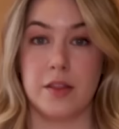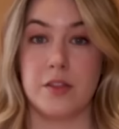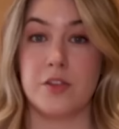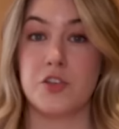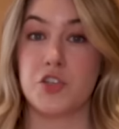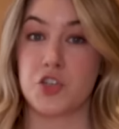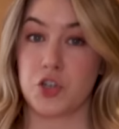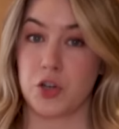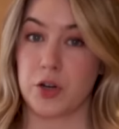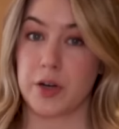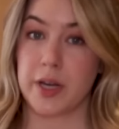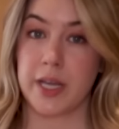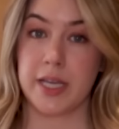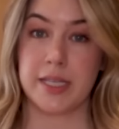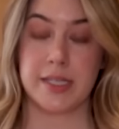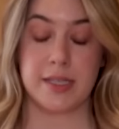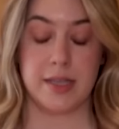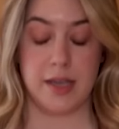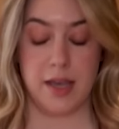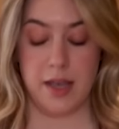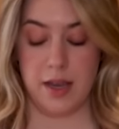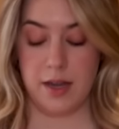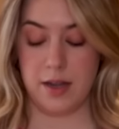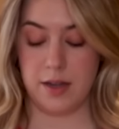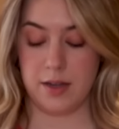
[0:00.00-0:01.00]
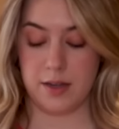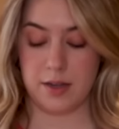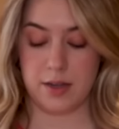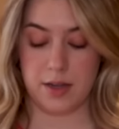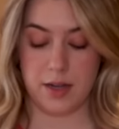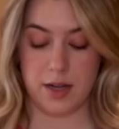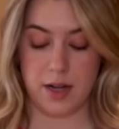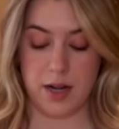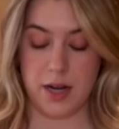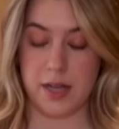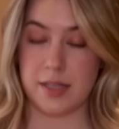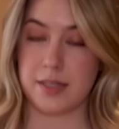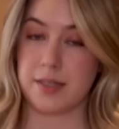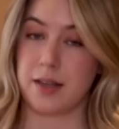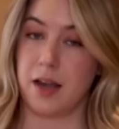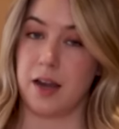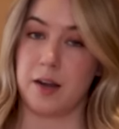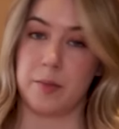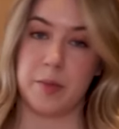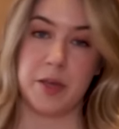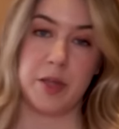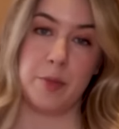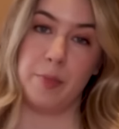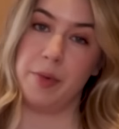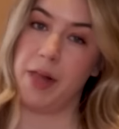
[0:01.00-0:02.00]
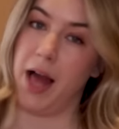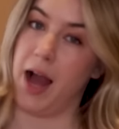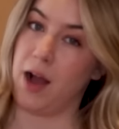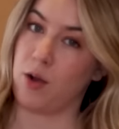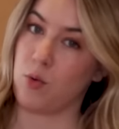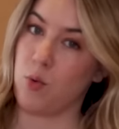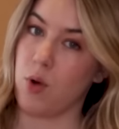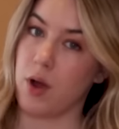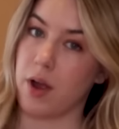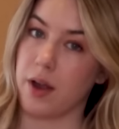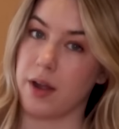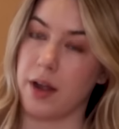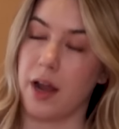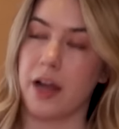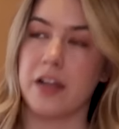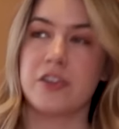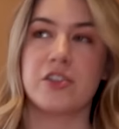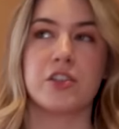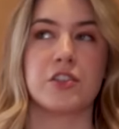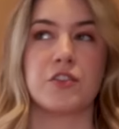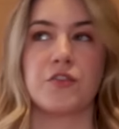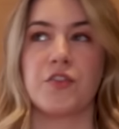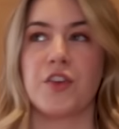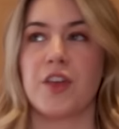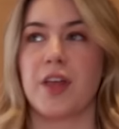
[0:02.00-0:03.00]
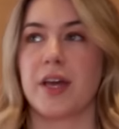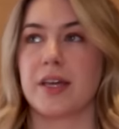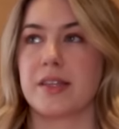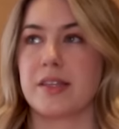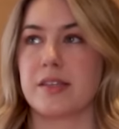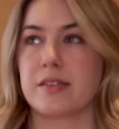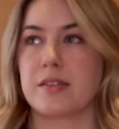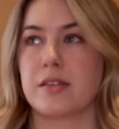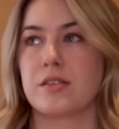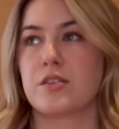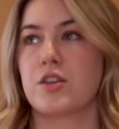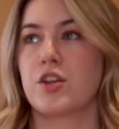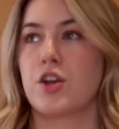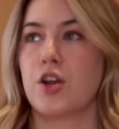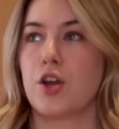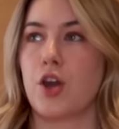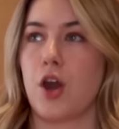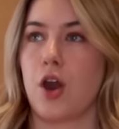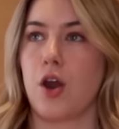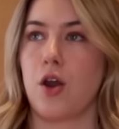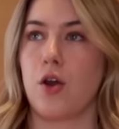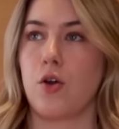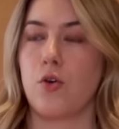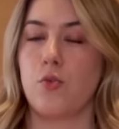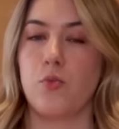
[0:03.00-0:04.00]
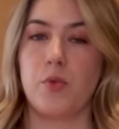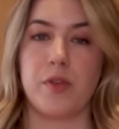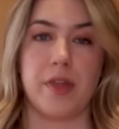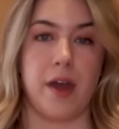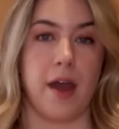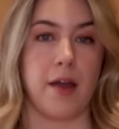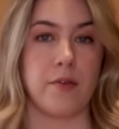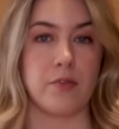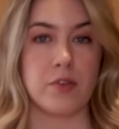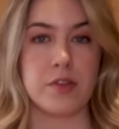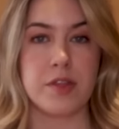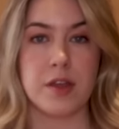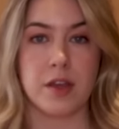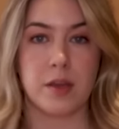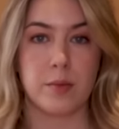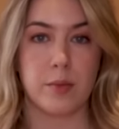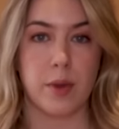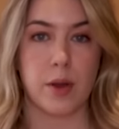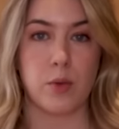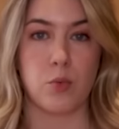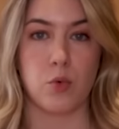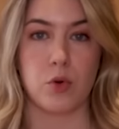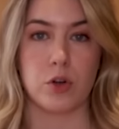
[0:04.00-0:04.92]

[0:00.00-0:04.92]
The jury is in. It's gotta be the black one. I just feel like this is gonna go with everything in my